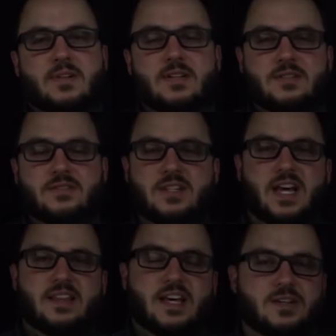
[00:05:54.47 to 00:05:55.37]
So
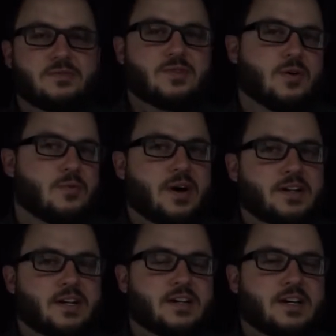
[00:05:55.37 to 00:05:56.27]
say that you don't want
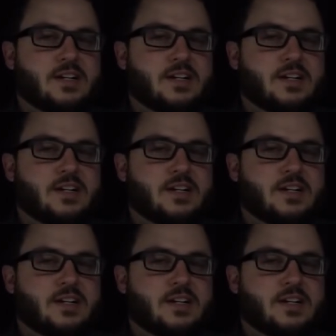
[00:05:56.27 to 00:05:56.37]
to,